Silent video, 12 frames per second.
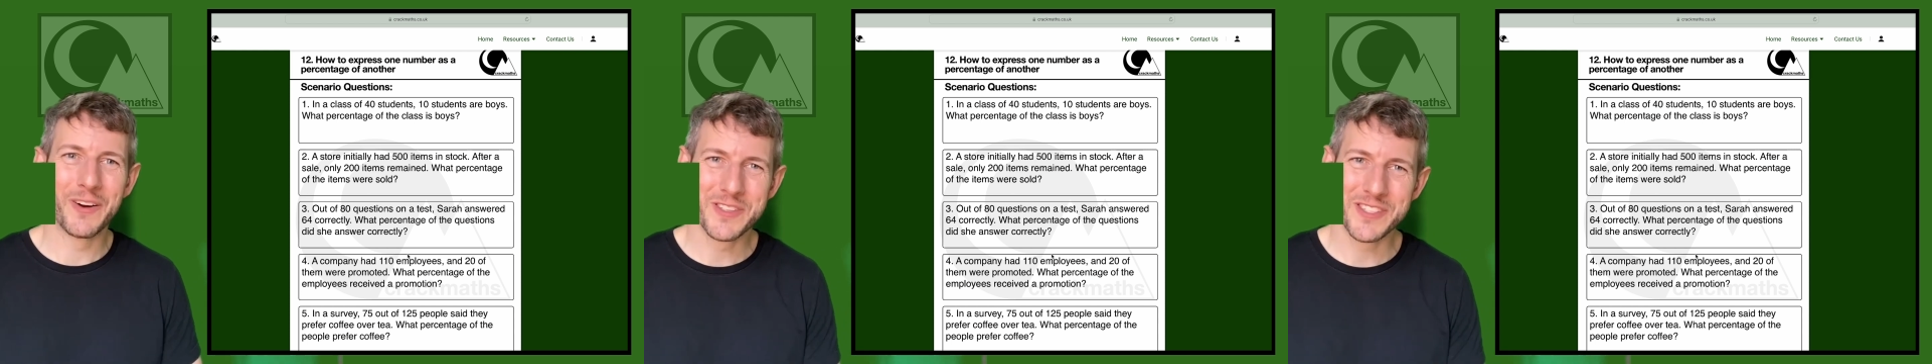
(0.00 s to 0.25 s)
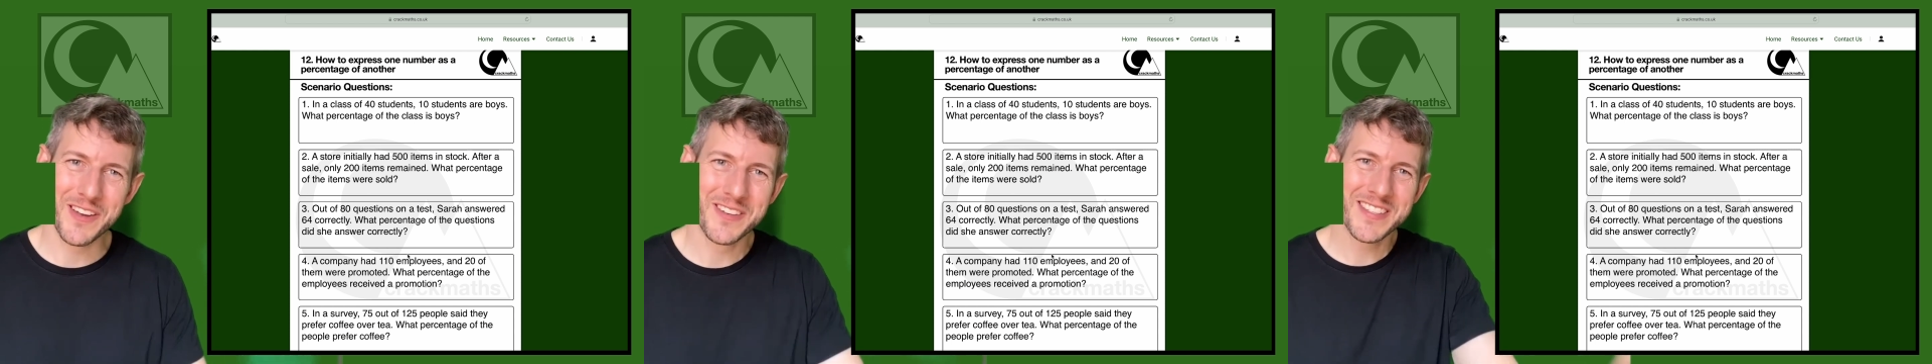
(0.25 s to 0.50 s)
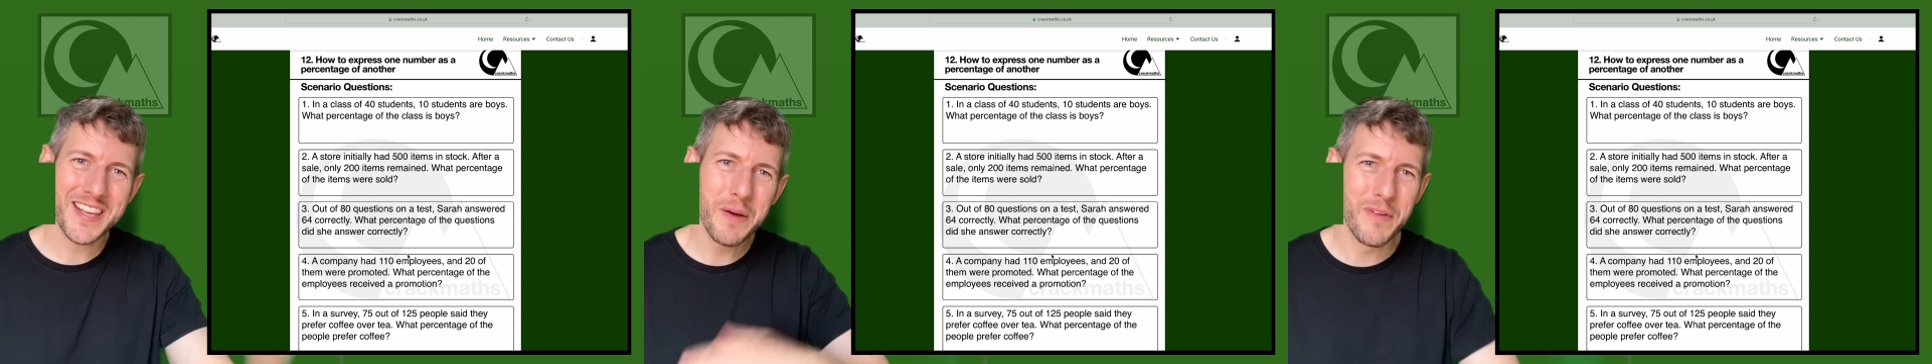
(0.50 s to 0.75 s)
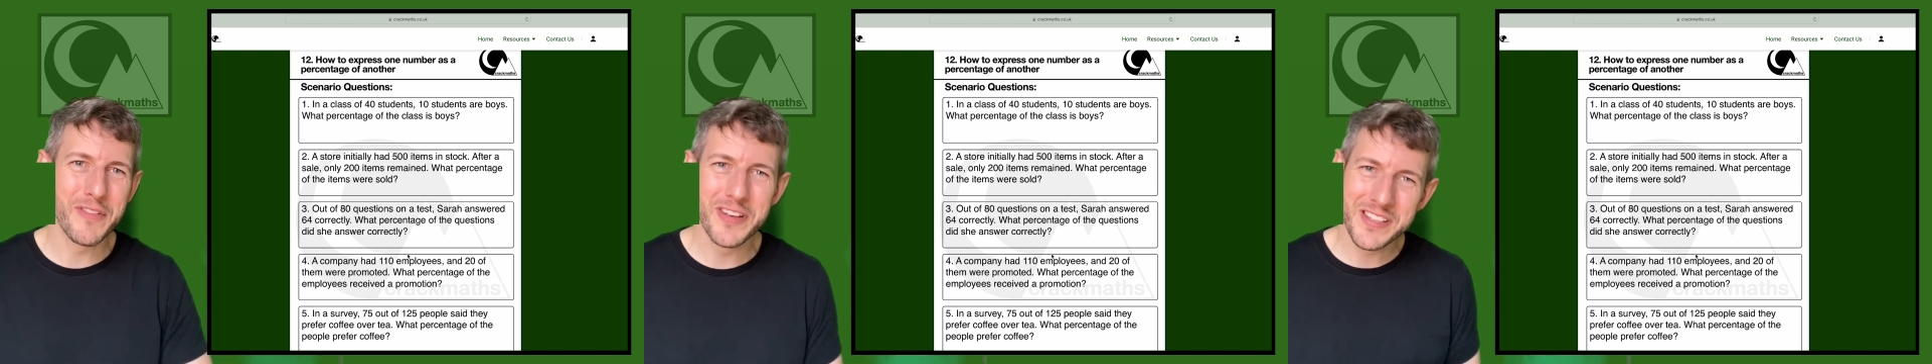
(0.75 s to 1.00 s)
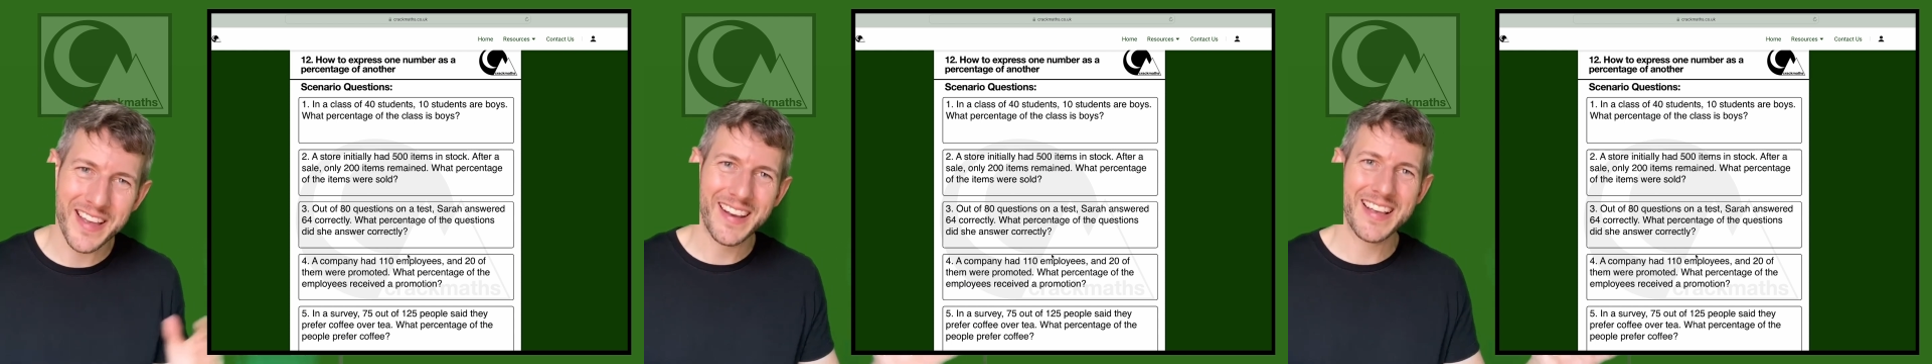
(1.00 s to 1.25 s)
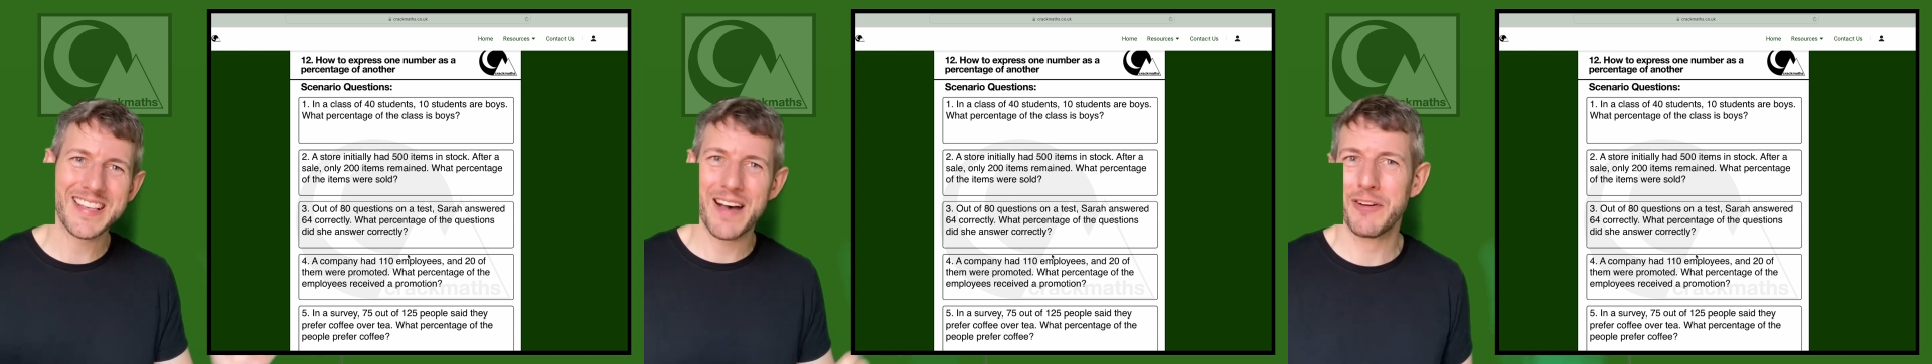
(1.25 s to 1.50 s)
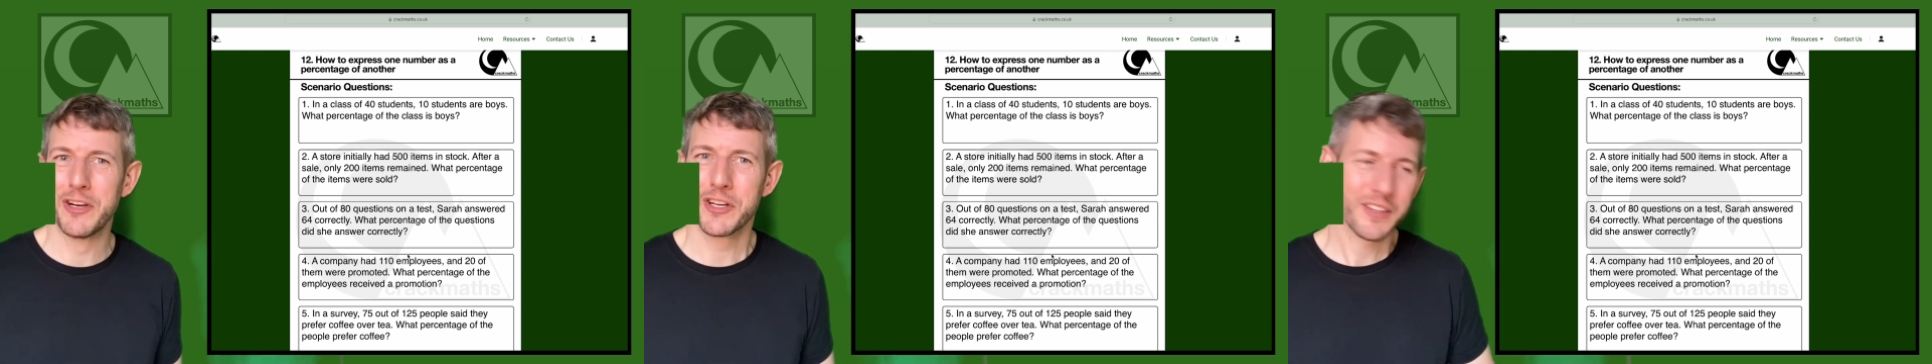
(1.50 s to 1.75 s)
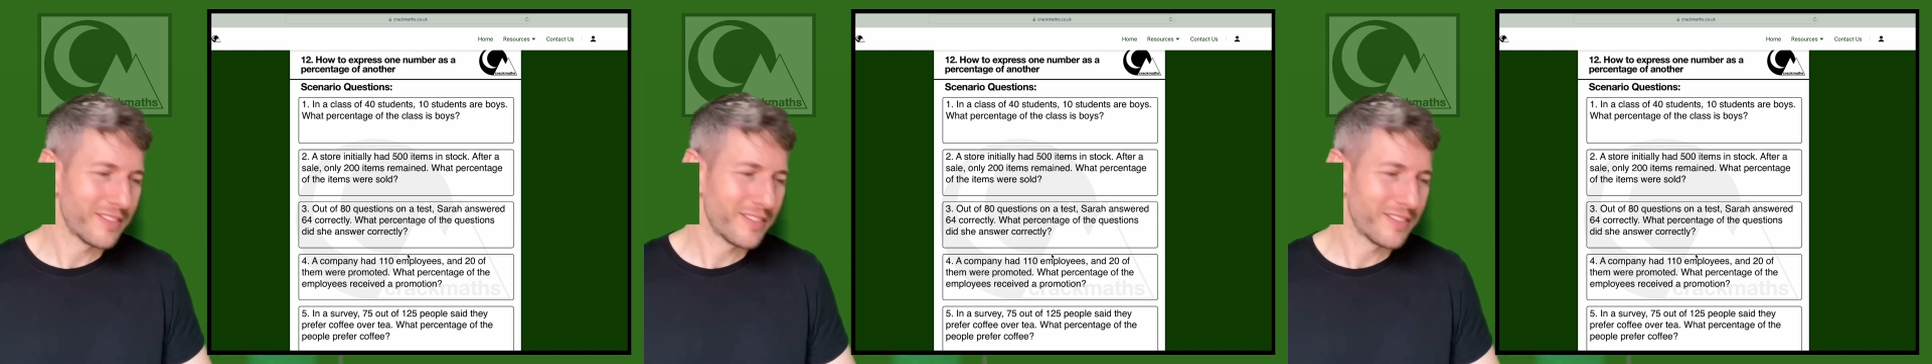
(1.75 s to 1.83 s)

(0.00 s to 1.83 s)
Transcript: So stay with us and let's have a look.